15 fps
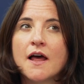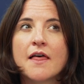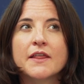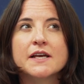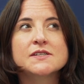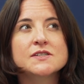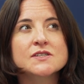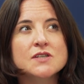
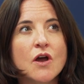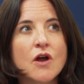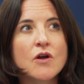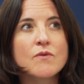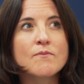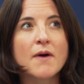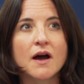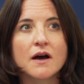there's so
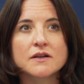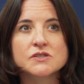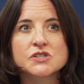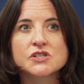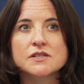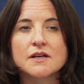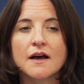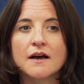
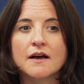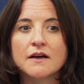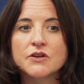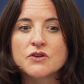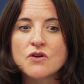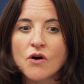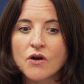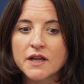much
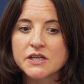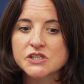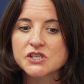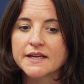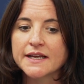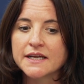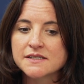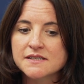knowledge
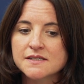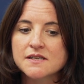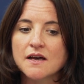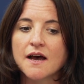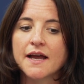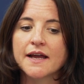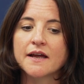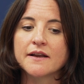and
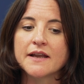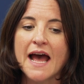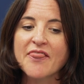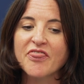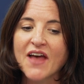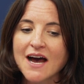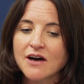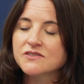insight and
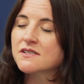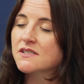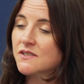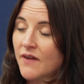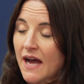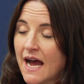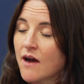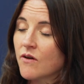thousands of
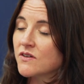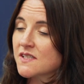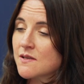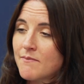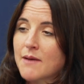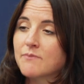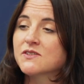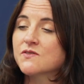hours that
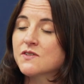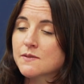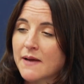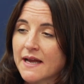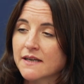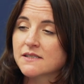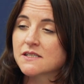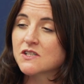members have
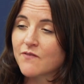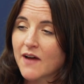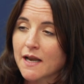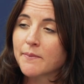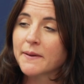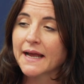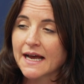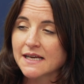spent into
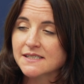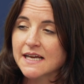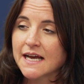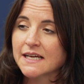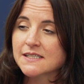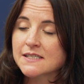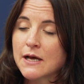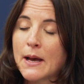developing
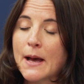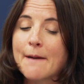assets.